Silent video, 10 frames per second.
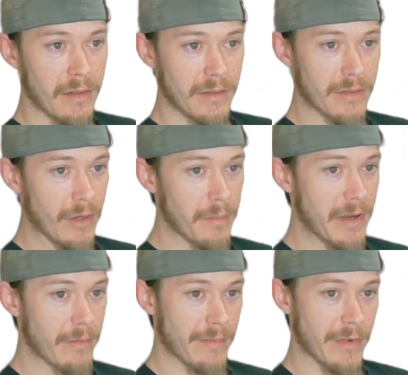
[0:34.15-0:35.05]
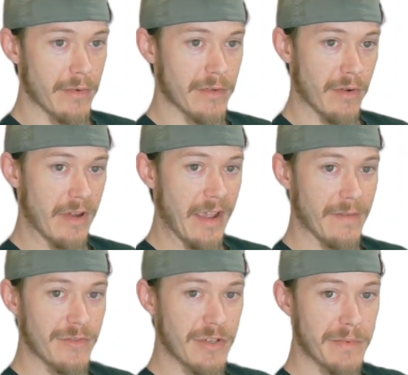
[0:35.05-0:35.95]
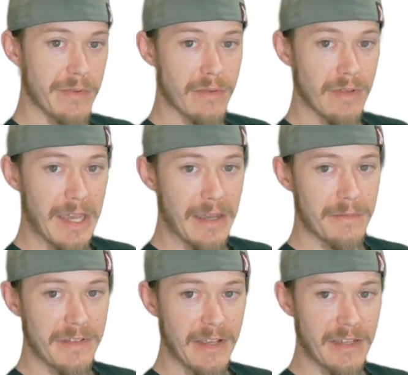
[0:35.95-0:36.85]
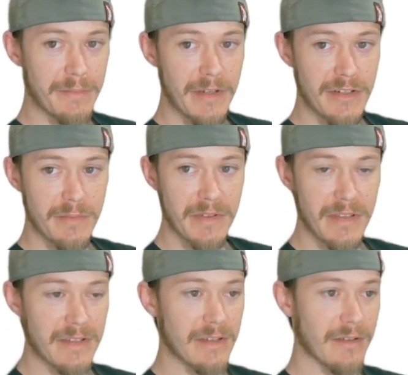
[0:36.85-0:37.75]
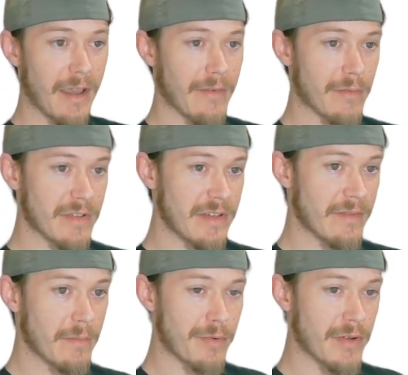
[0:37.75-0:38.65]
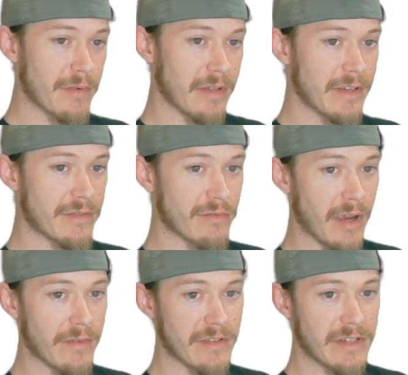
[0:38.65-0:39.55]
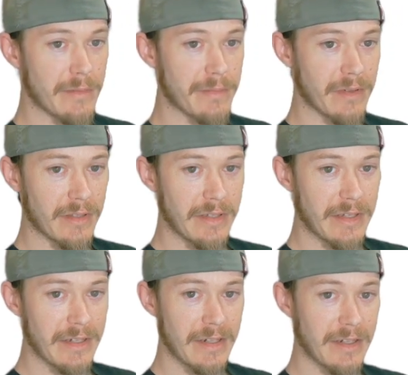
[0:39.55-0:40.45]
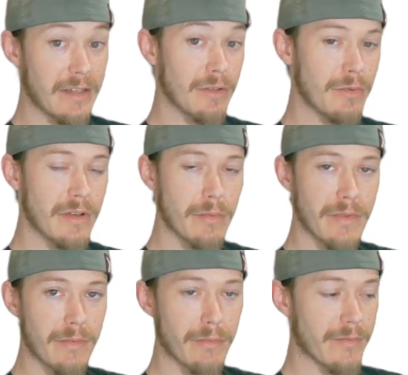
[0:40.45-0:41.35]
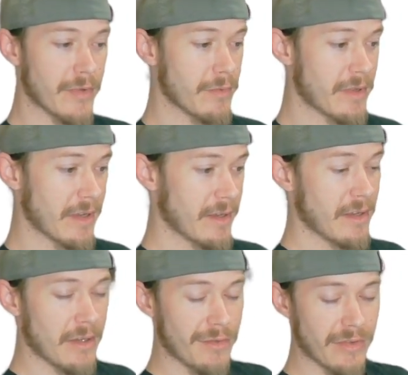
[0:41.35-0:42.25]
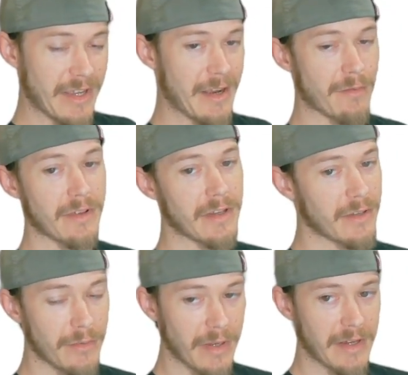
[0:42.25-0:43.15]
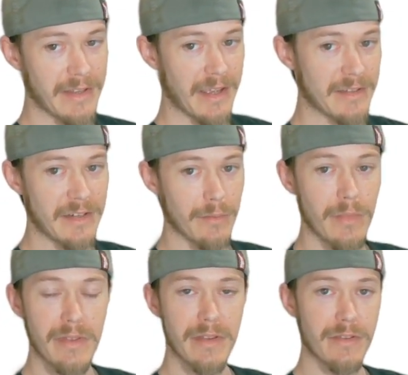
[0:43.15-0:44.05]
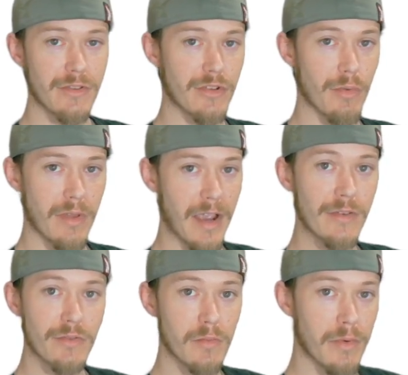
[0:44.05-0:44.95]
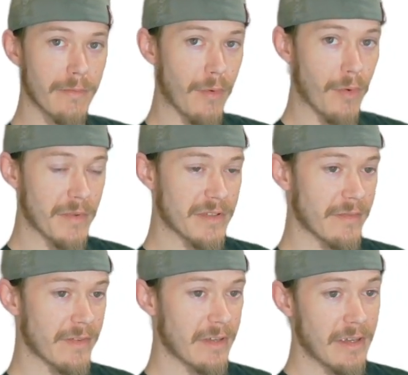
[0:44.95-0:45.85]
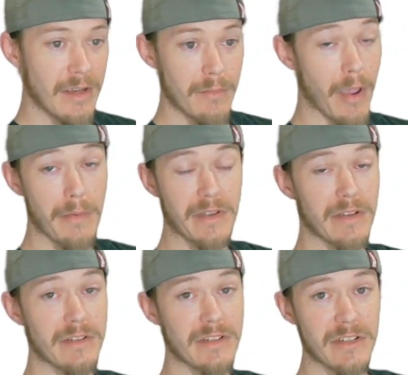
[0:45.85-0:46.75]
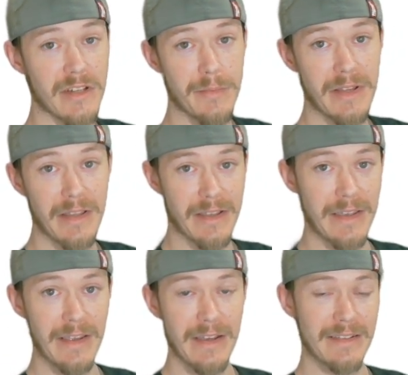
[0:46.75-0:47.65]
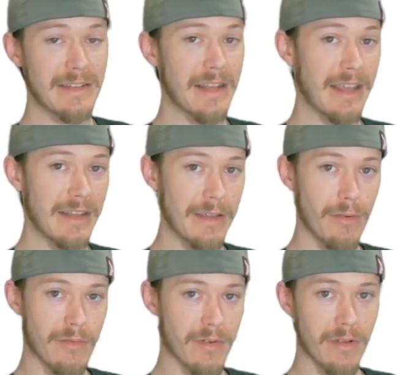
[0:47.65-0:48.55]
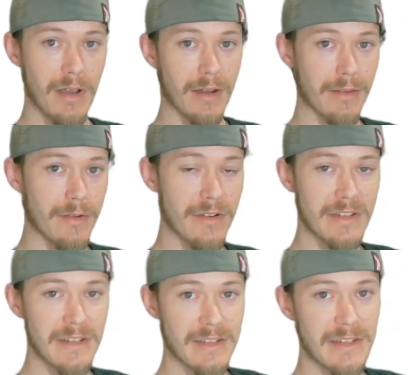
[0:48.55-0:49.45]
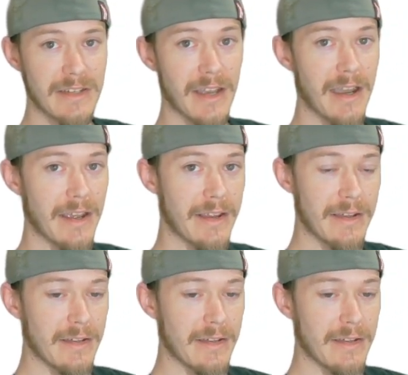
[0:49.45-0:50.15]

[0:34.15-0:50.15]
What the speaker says: So many reviewers already have the GPU in the labs and test benches, but they still haven't received the pre-release drivers typically included with the review kit. They can't really do any testing with it to show the actual performance of it. Probably because it's just going to be like a slightly overclocked 3060 Ti.